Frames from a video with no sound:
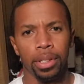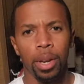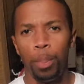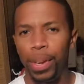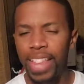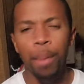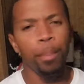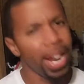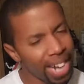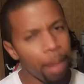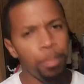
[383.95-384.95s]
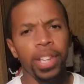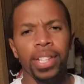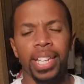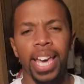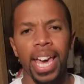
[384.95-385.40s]
but that may not be
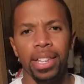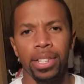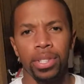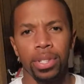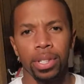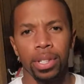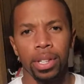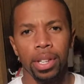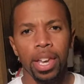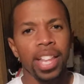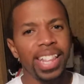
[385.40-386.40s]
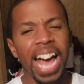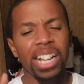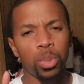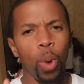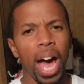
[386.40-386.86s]
the case.
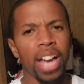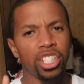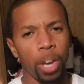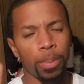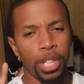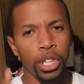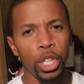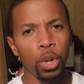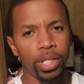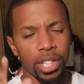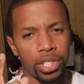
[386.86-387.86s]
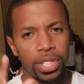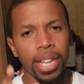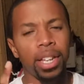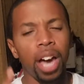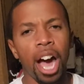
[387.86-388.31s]
That's why it's up to you to
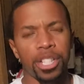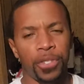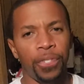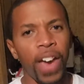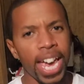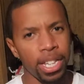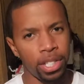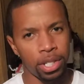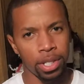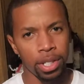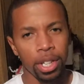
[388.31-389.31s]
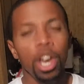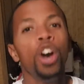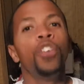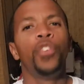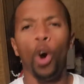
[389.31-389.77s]
seek God's face
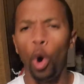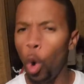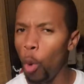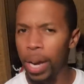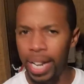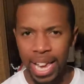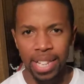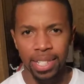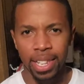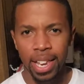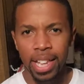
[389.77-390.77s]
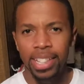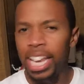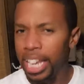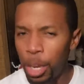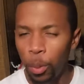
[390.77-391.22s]
for whom it is
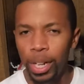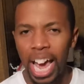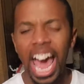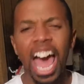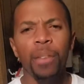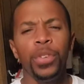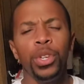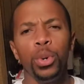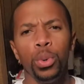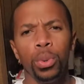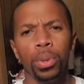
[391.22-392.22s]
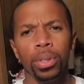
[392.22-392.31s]
that He would have you